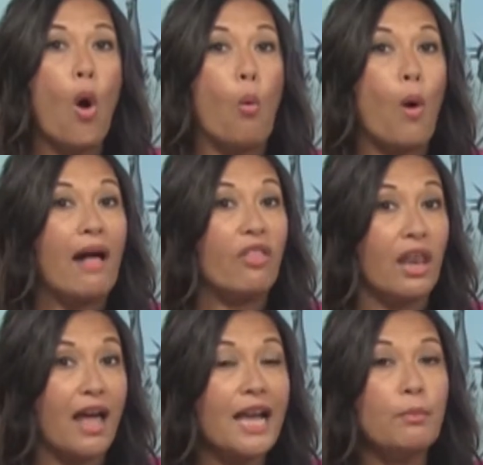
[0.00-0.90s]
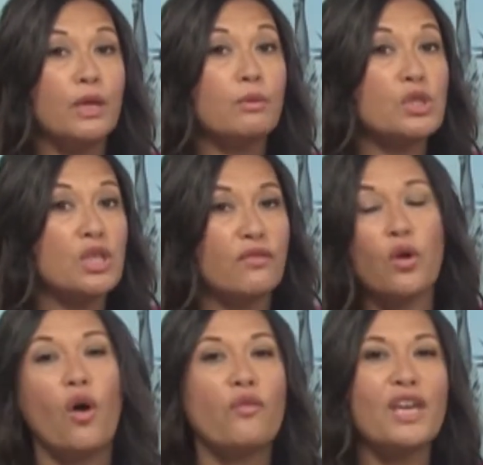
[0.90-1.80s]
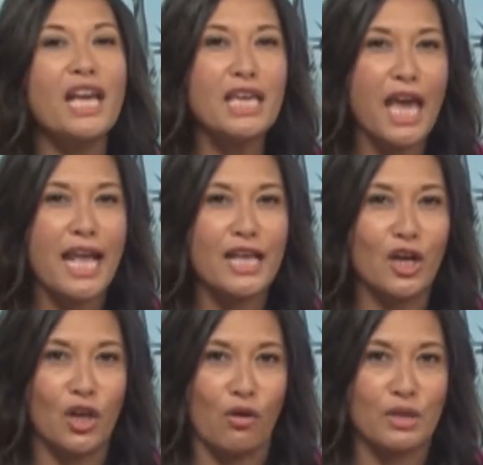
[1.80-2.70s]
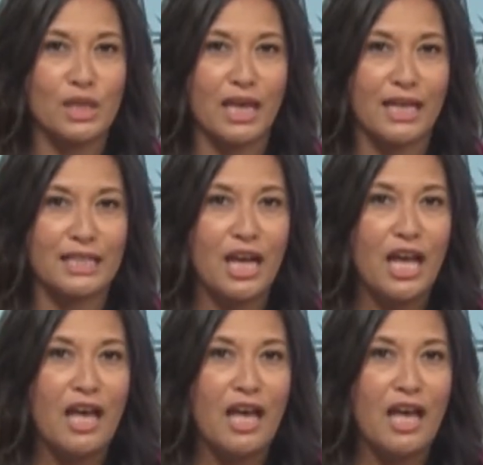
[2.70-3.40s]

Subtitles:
while the library will serve coffee and cake alongside.